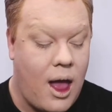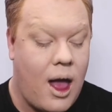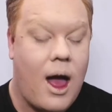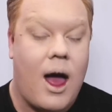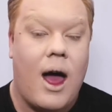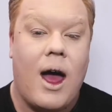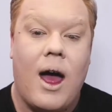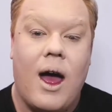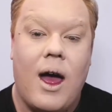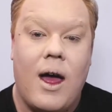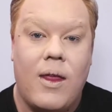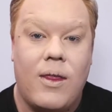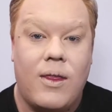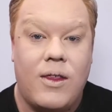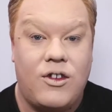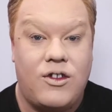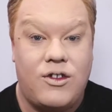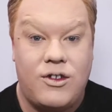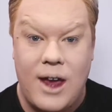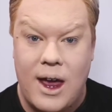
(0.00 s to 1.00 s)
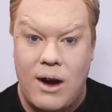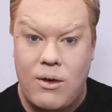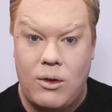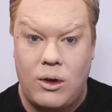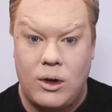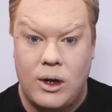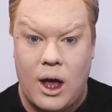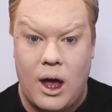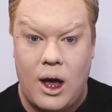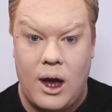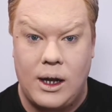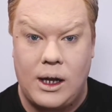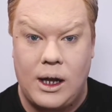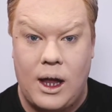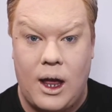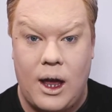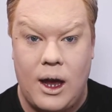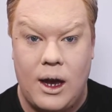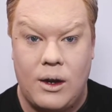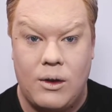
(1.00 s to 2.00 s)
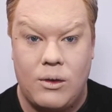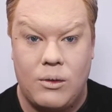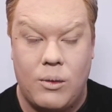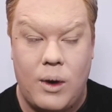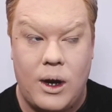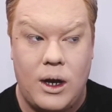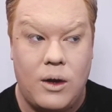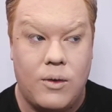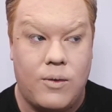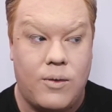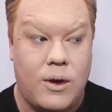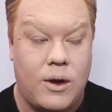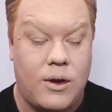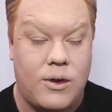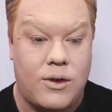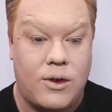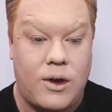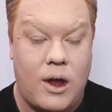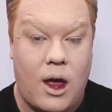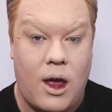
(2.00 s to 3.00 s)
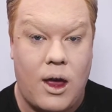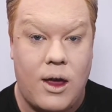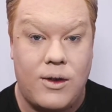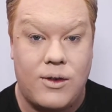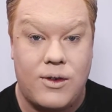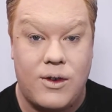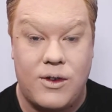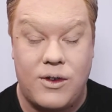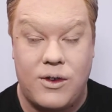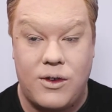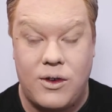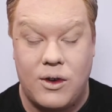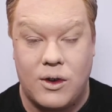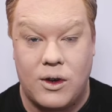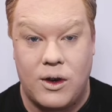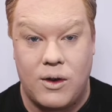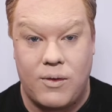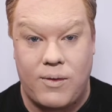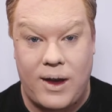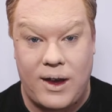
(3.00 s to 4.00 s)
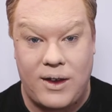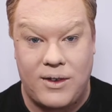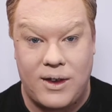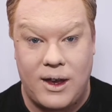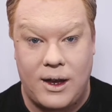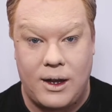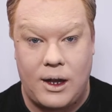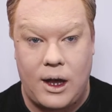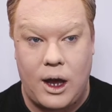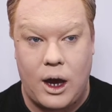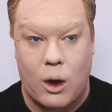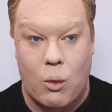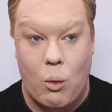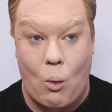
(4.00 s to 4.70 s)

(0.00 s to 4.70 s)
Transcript: The general guideline when you first start is to suck your face in like,